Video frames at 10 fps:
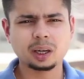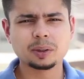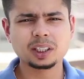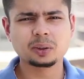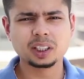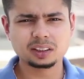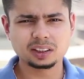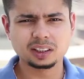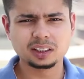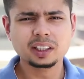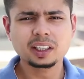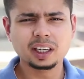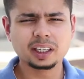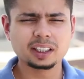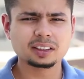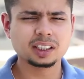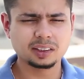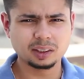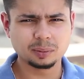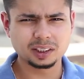April 23rd against the
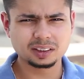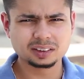developer.